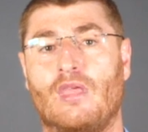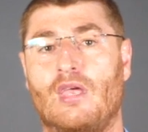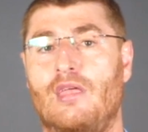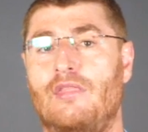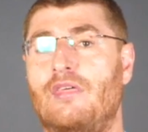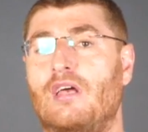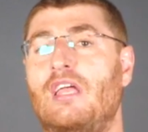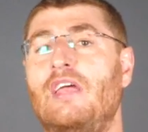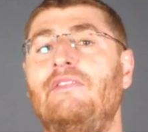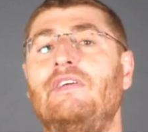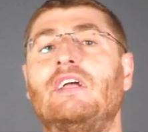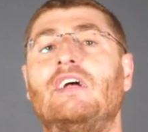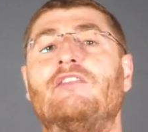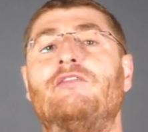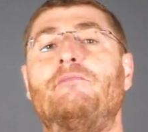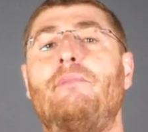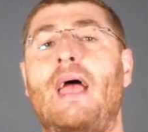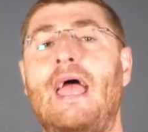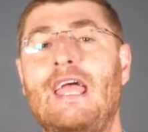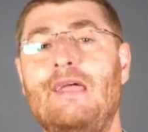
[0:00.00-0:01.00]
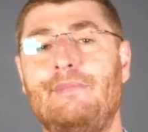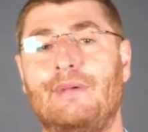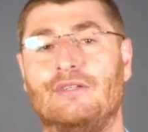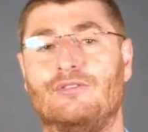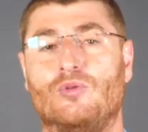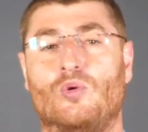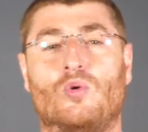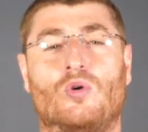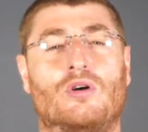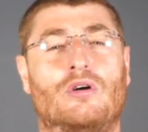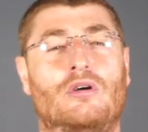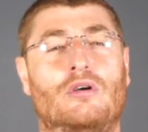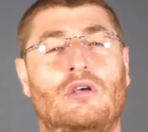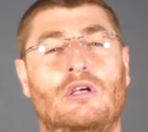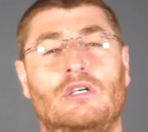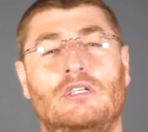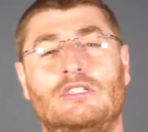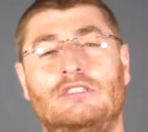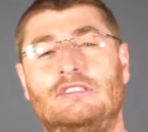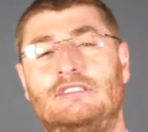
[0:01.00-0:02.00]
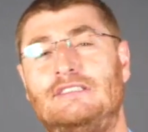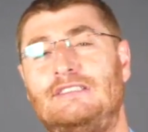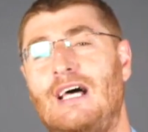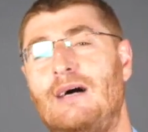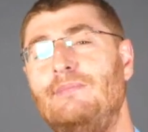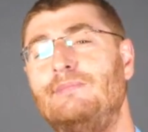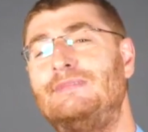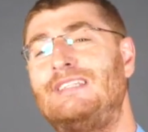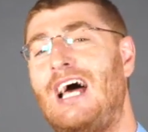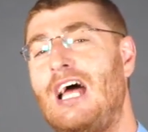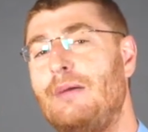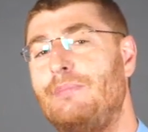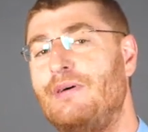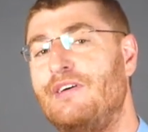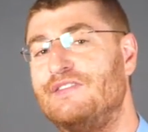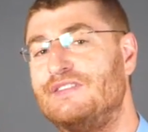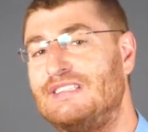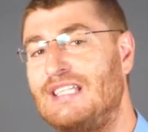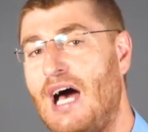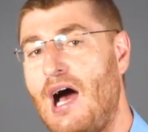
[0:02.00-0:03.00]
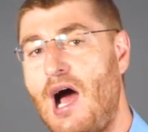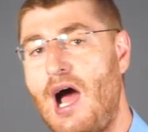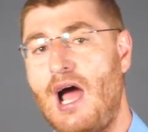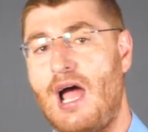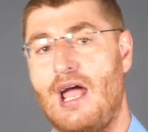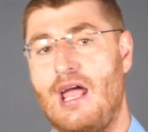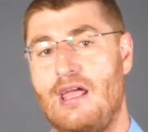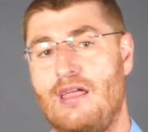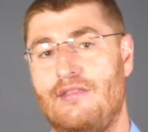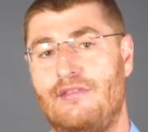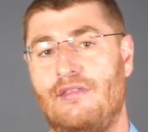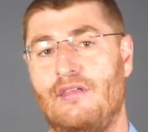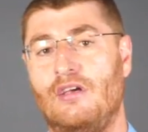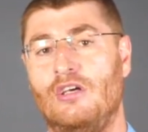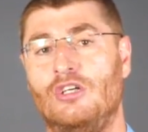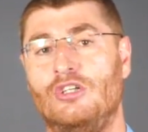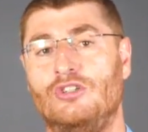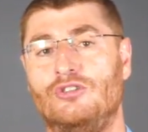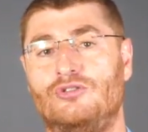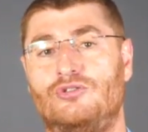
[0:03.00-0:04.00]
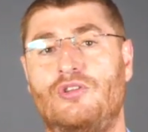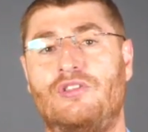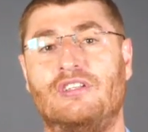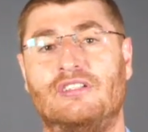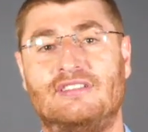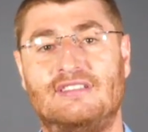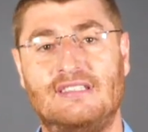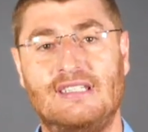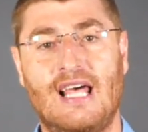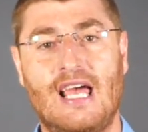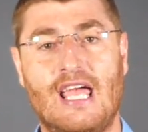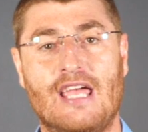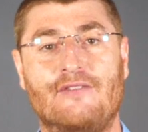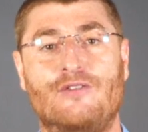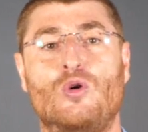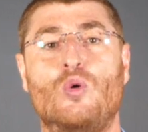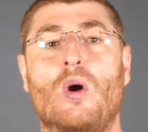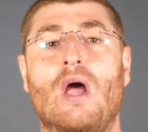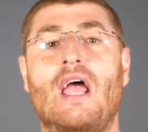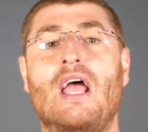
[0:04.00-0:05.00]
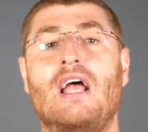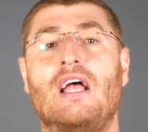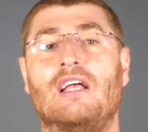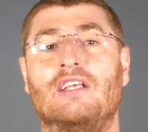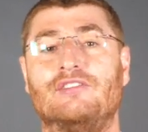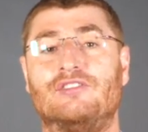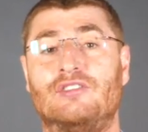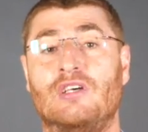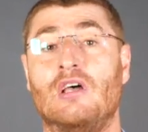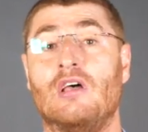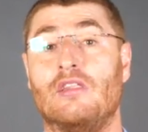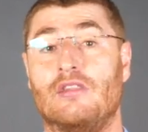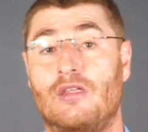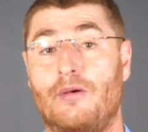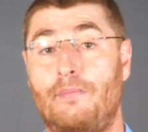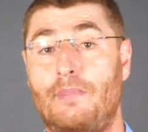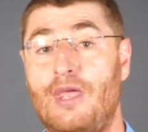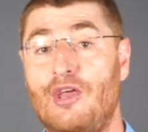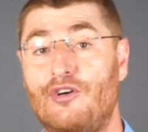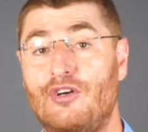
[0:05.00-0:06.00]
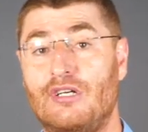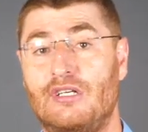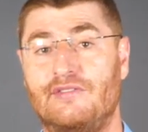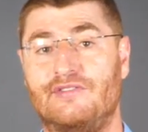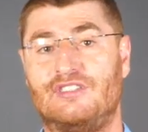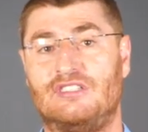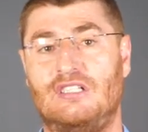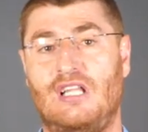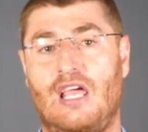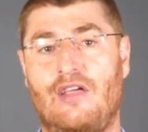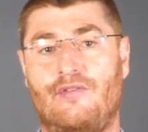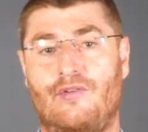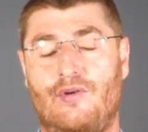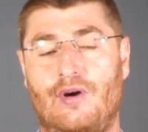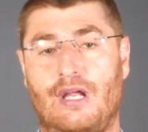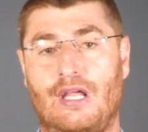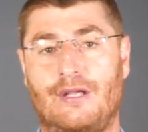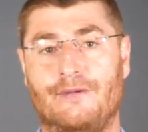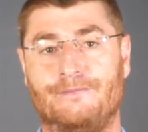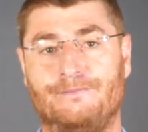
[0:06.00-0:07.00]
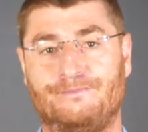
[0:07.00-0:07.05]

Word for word: and the giving of payment or some type of tithe to the slave who ends the period of slavery.